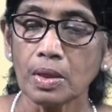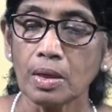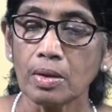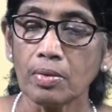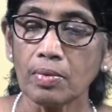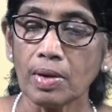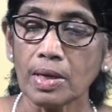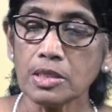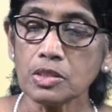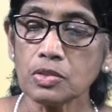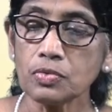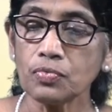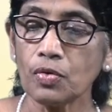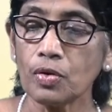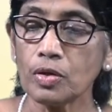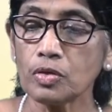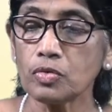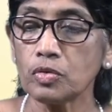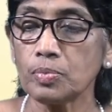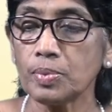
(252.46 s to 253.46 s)
rise
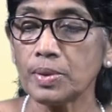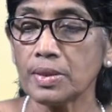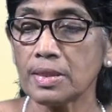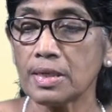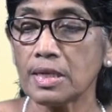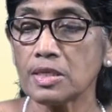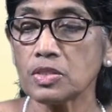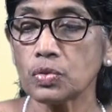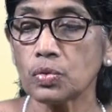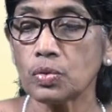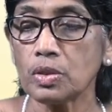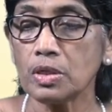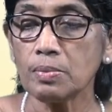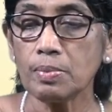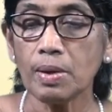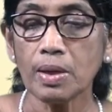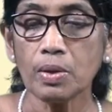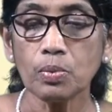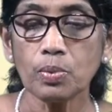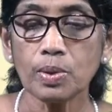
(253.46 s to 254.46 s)
fall could be realized only
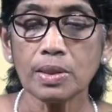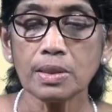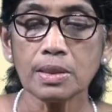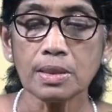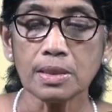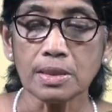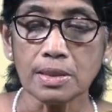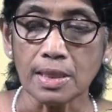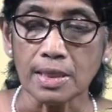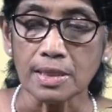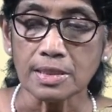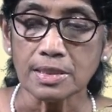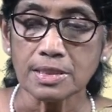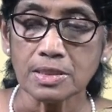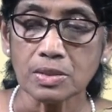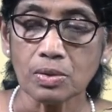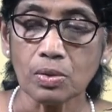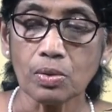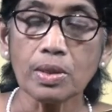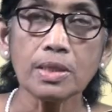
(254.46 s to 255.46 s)
by word
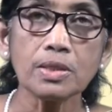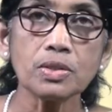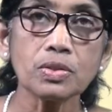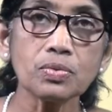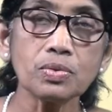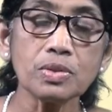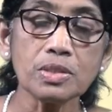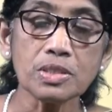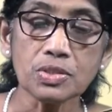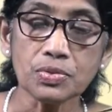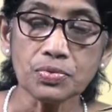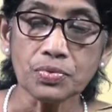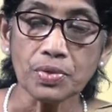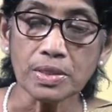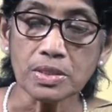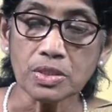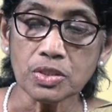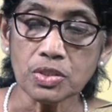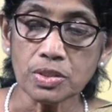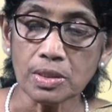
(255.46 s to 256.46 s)
"yes," or it could
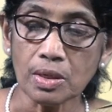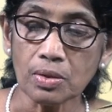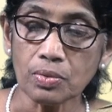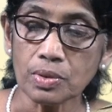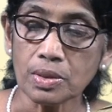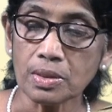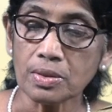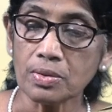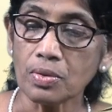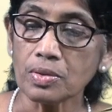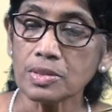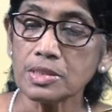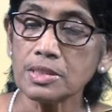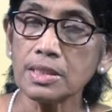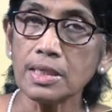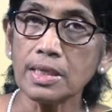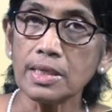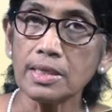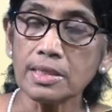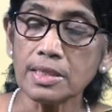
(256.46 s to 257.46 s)
stretch out across
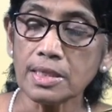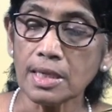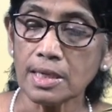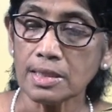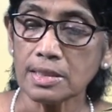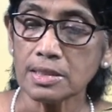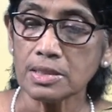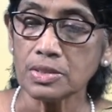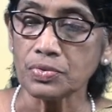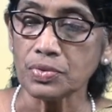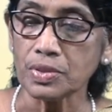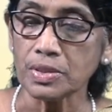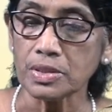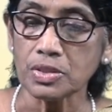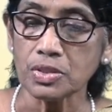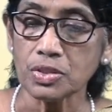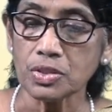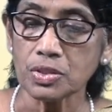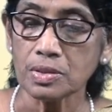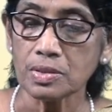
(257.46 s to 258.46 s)
the entire
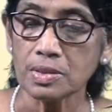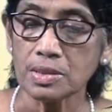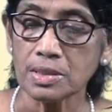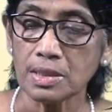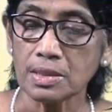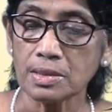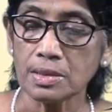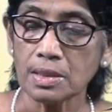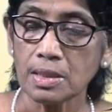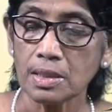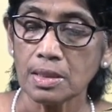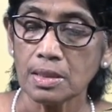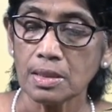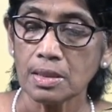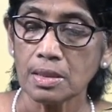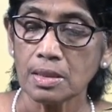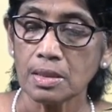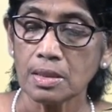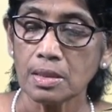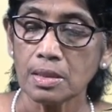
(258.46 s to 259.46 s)
stretch. It says
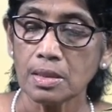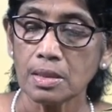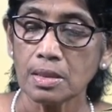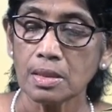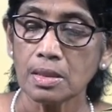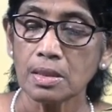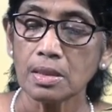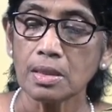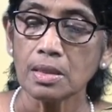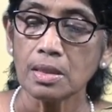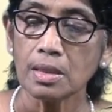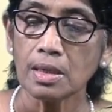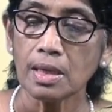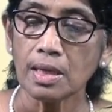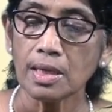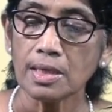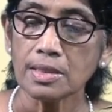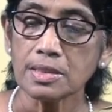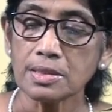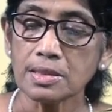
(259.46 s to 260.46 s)

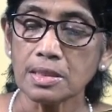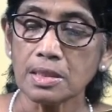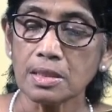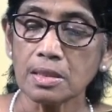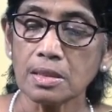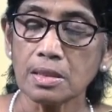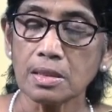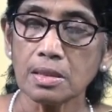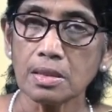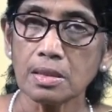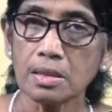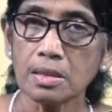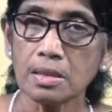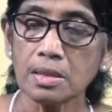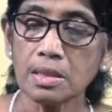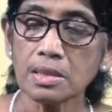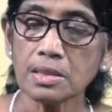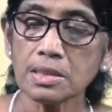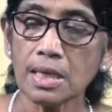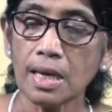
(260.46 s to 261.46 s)
as
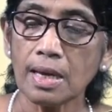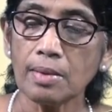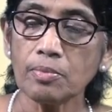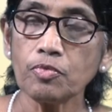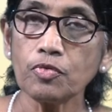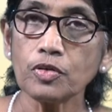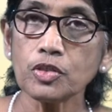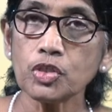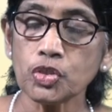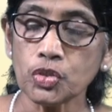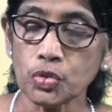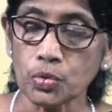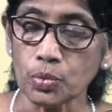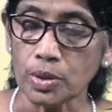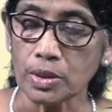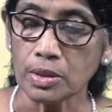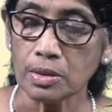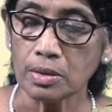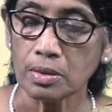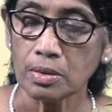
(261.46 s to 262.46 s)
"Yes, I am for
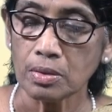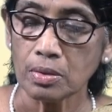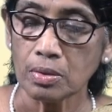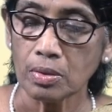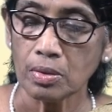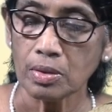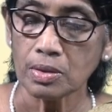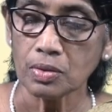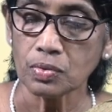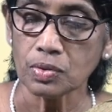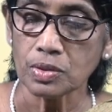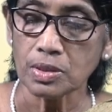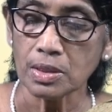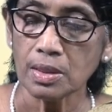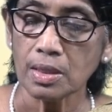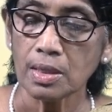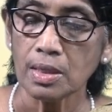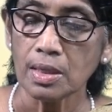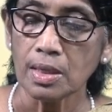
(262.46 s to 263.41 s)
sure." Or you say,